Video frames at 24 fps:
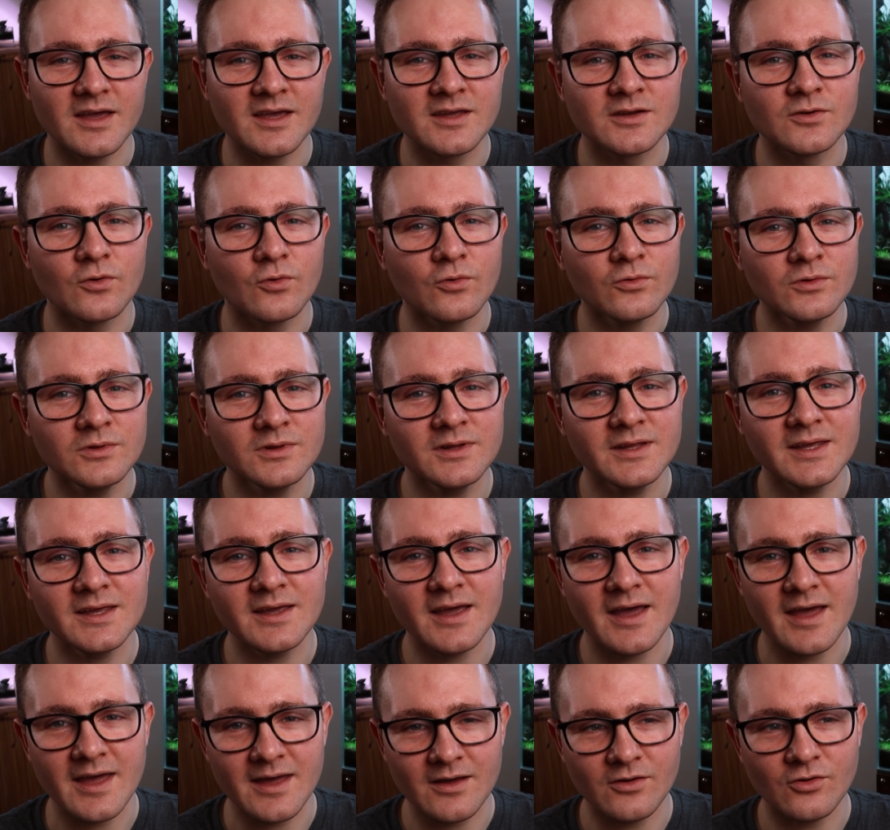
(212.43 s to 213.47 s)
it can only
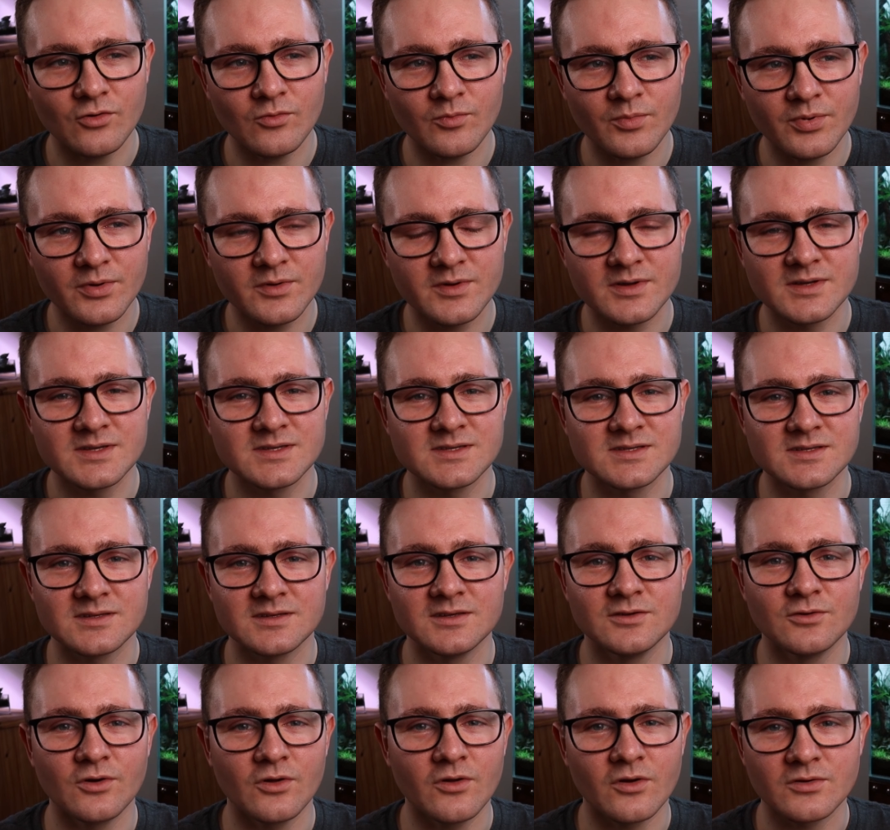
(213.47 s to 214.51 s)
help because,
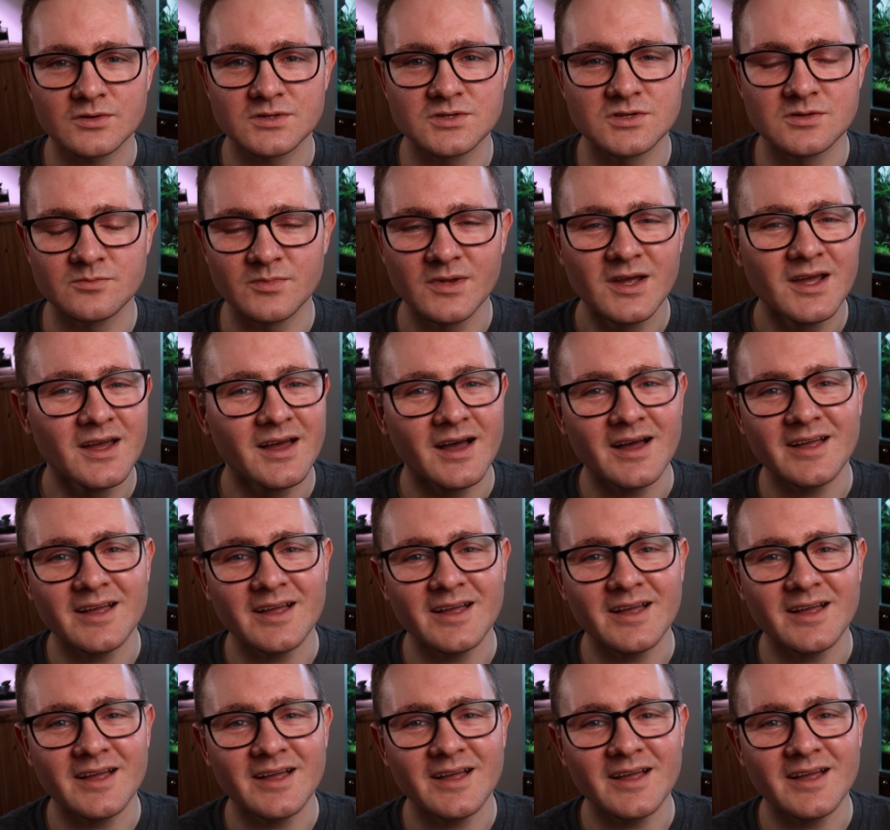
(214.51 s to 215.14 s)
oxygen.